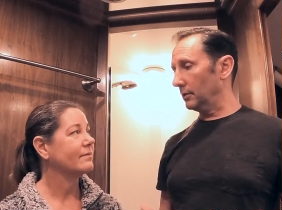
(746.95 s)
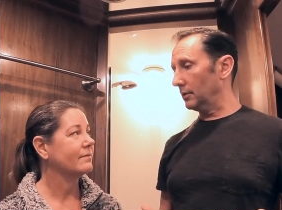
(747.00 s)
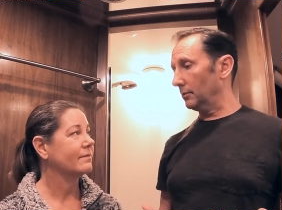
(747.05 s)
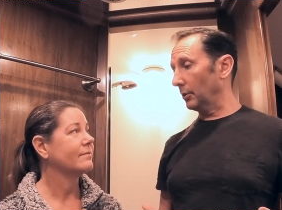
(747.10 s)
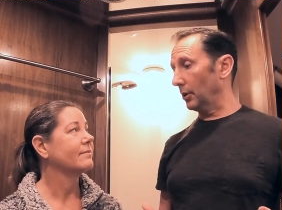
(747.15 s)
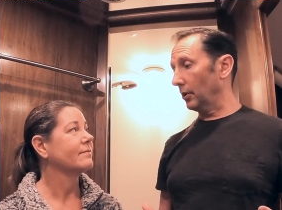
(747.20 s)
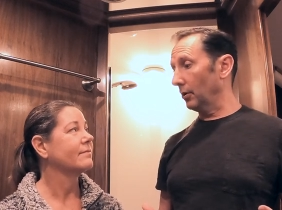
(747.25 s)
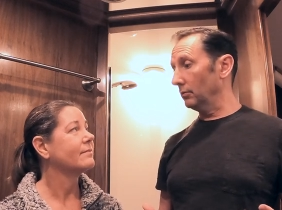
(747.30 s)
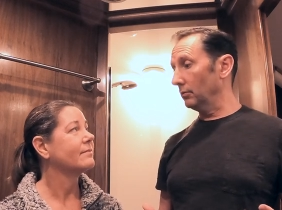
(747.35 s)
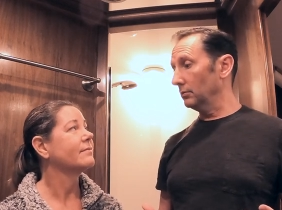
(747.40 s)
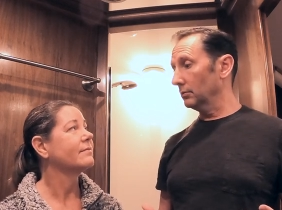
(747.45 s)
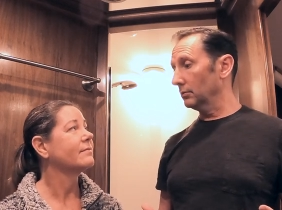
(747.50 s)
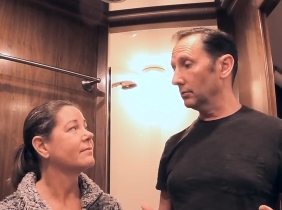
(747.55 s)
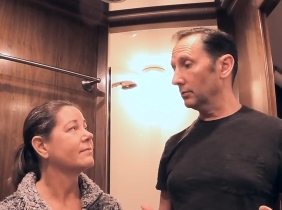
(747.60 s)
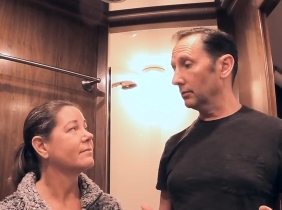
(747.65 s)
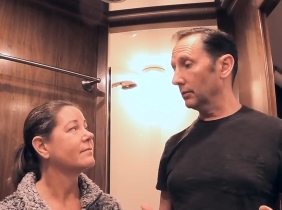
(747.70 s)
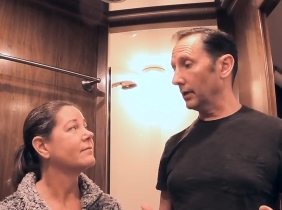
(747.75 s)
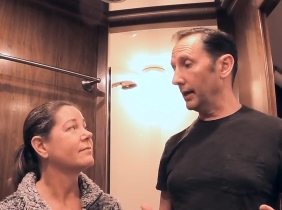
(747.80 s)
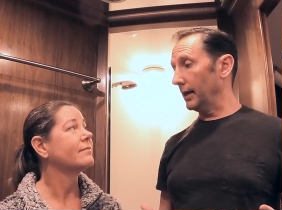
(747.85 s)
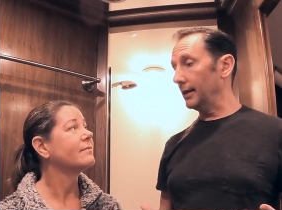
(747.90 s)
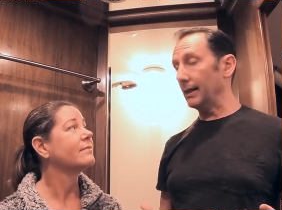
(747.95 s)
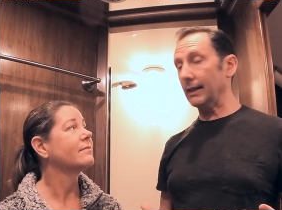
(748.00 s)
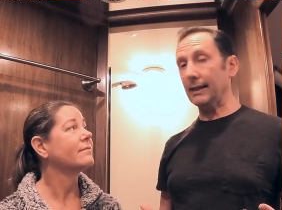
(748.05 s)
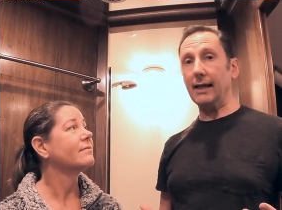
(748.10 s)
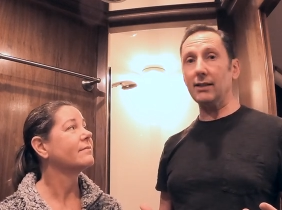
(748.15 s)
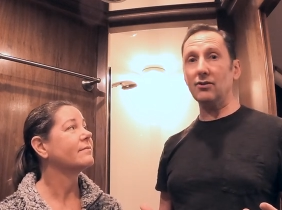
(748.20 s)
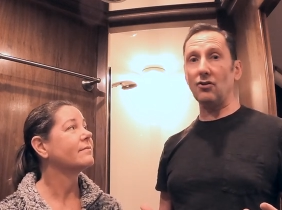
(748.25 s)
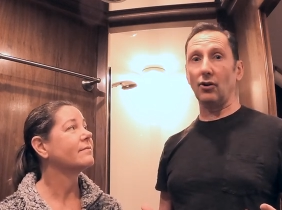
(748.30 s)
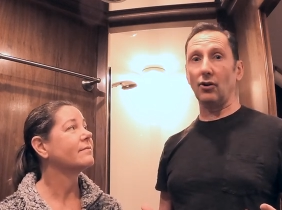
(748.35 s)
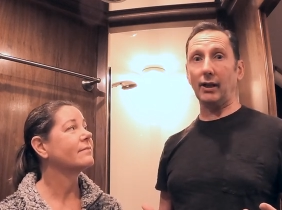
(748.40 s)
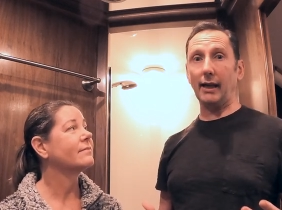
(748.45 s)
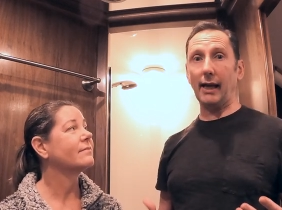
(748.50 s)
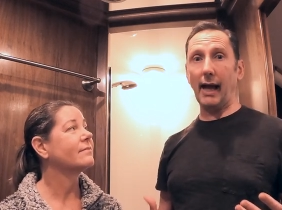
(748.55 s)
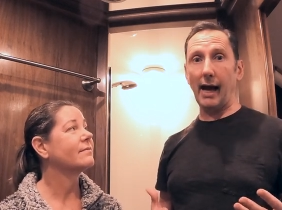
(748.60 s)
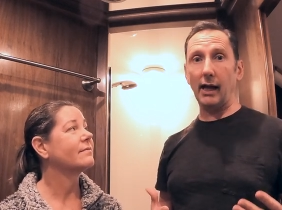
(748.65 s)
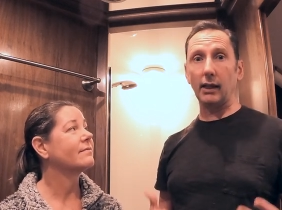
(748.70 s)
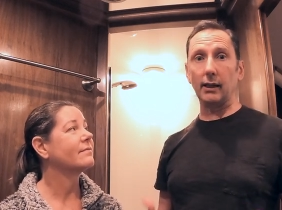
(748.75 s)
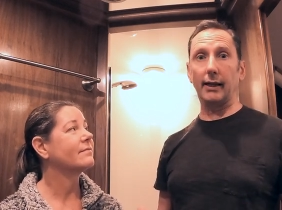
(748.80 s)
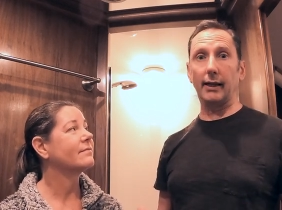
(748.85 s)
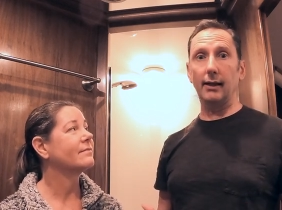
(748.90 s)
Speaker 1: the boat, right? And that's our
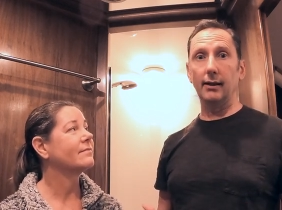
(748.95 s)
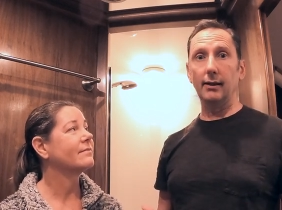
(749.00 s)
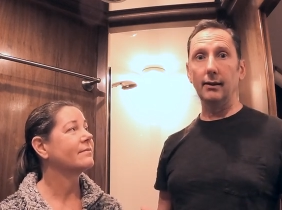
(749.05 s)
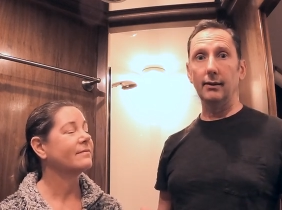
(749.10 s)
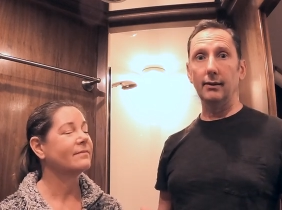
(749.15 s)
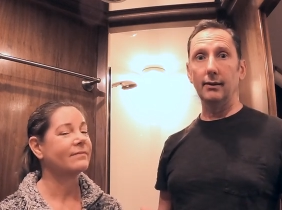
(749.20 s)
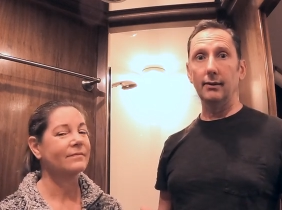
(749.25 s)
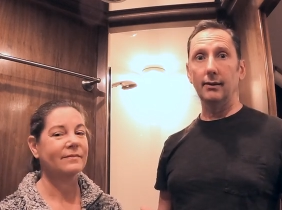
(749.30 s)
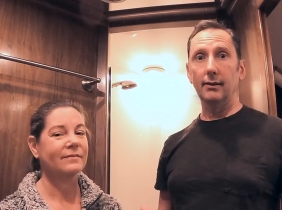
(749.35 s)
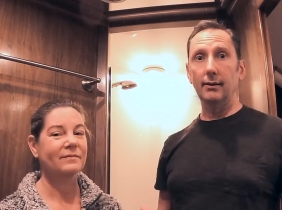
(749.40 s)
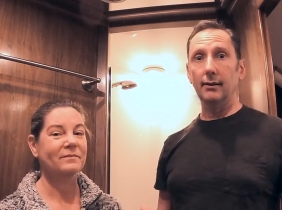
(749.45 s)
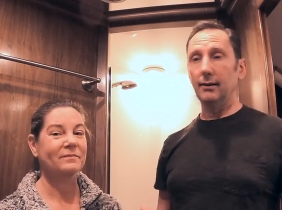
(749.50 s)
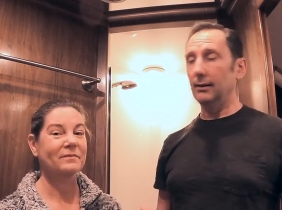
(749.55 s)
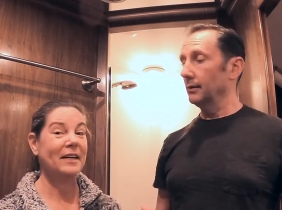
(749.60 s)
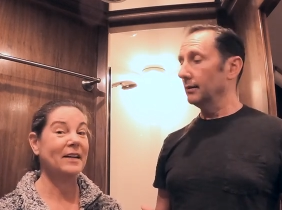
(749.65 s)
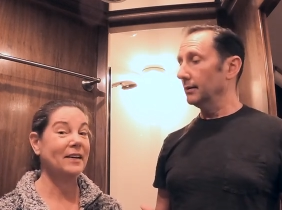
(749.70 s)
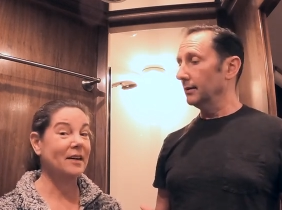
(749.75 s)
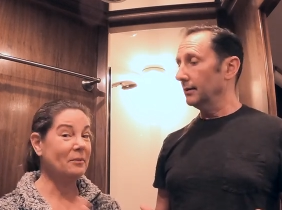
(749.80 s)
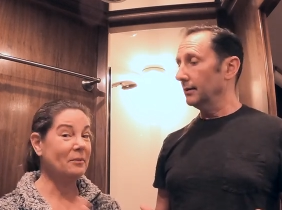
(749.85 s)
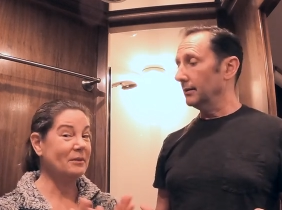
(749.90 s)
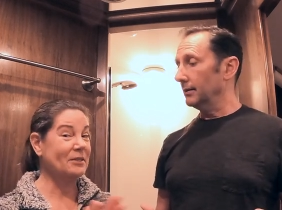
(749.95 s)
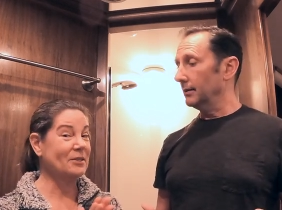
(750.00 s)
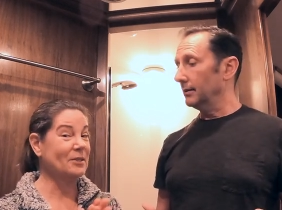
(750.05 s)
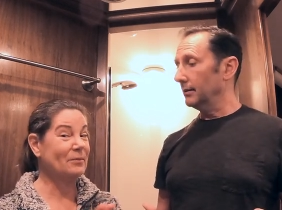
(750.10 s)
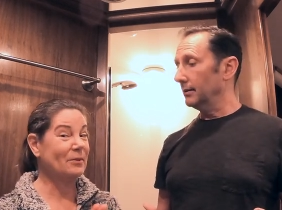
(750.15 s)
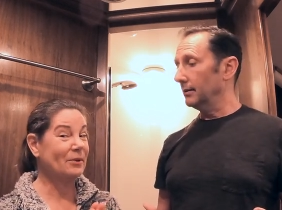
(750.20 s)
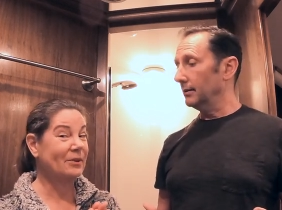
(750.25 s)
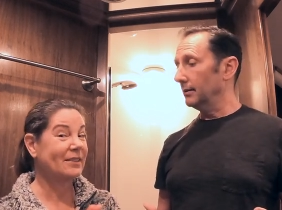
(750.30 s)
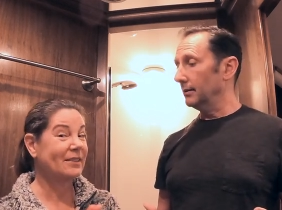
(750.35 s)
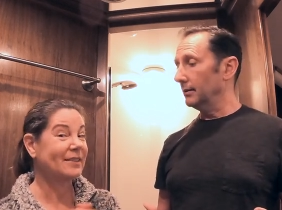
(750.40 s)
galley
Speaker 2: and I'm super